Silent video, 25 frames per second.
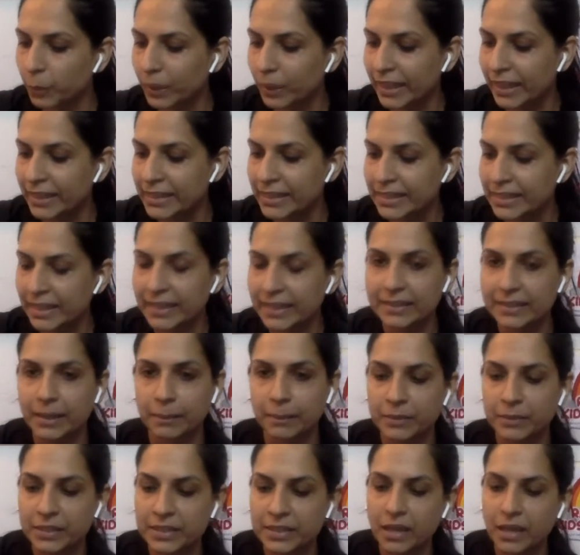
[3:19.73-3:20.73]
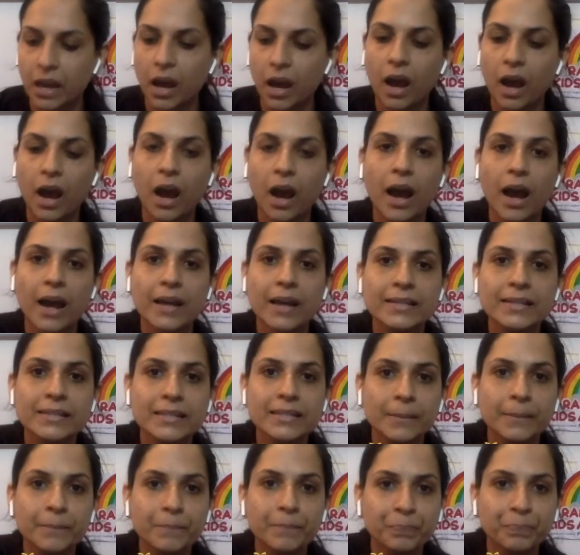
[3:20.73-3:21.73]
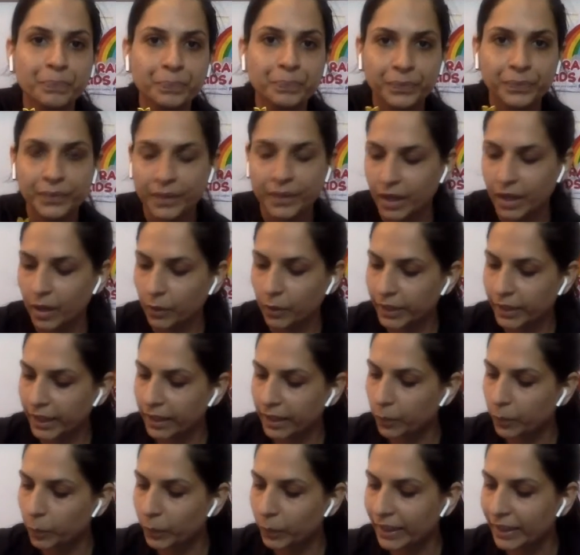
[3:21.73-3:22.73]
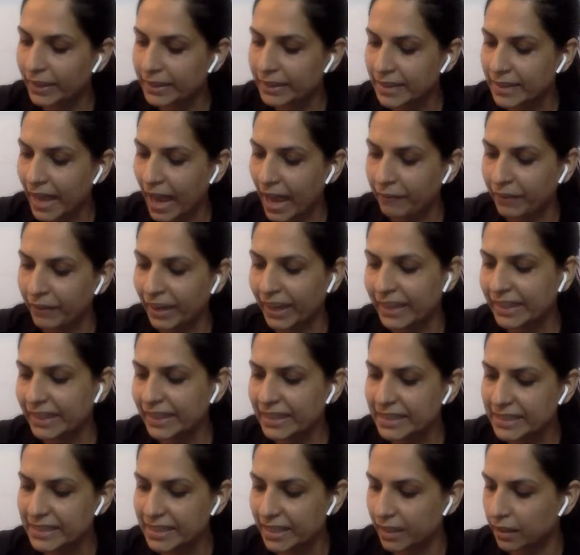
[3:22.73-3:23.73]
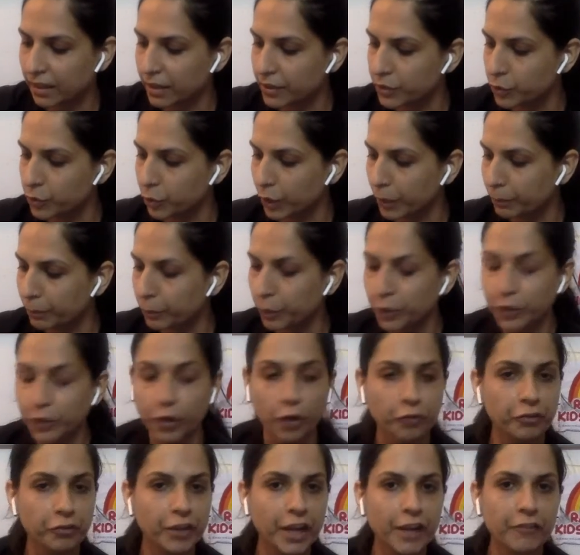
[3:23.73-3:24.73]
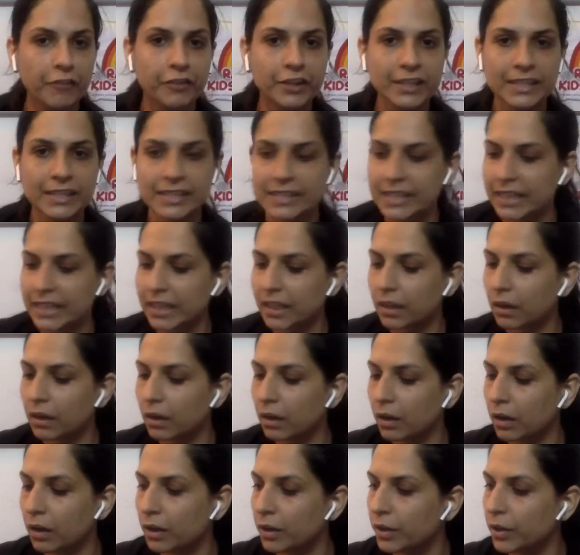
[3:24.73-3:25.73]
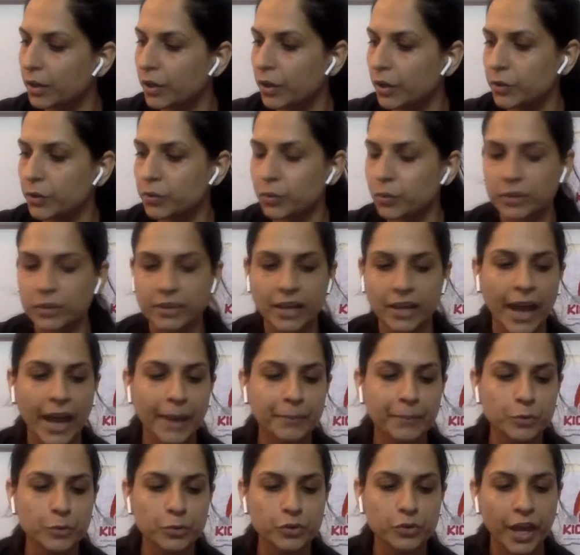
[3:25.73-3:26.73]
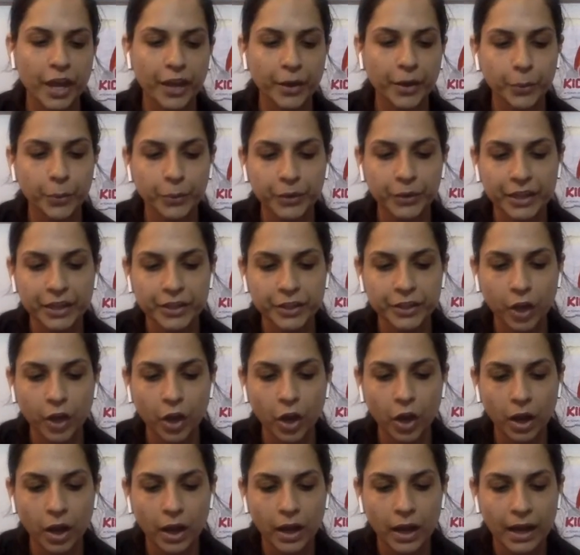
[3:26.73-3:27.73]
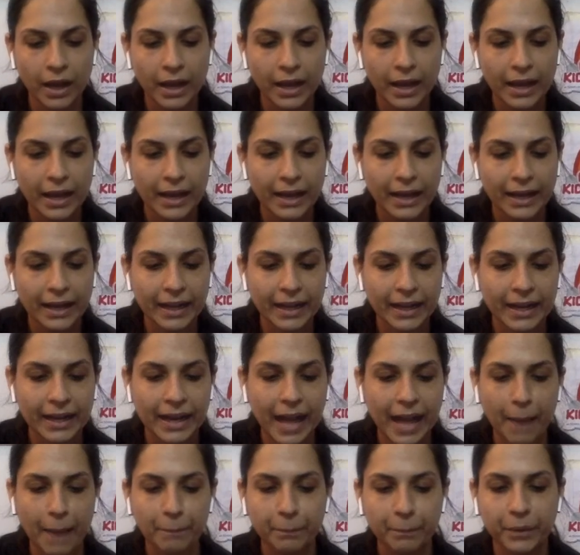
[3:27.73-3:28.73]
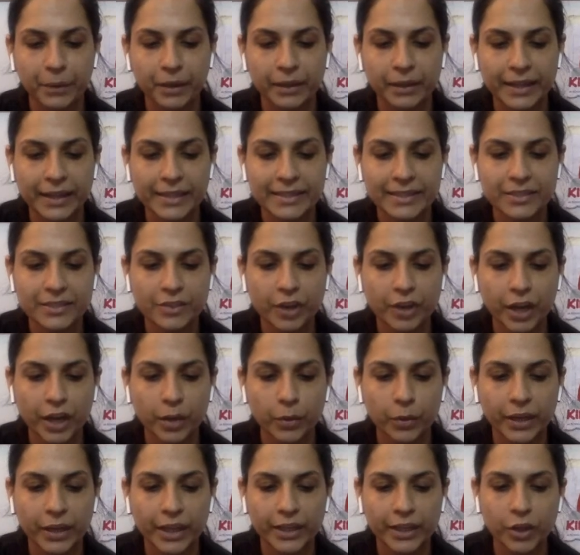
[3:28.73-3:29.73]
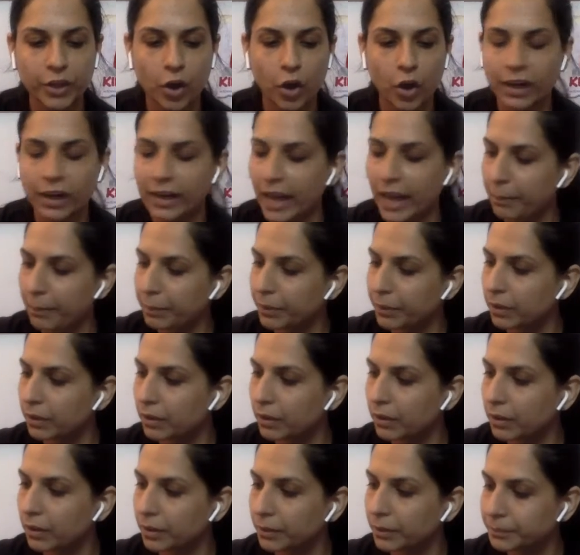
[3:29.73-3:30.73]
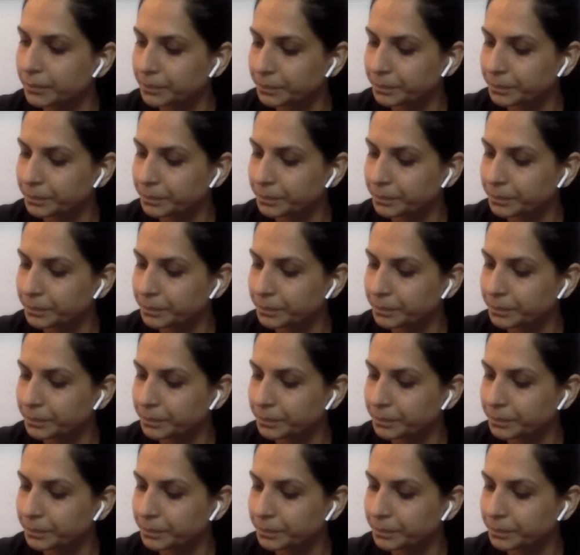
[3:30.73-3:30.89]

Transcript: We can stick some stars. Okay, we can have any stickers. You can put your favorite sticker the time to decorate your clapper. Let's decorate your clapper.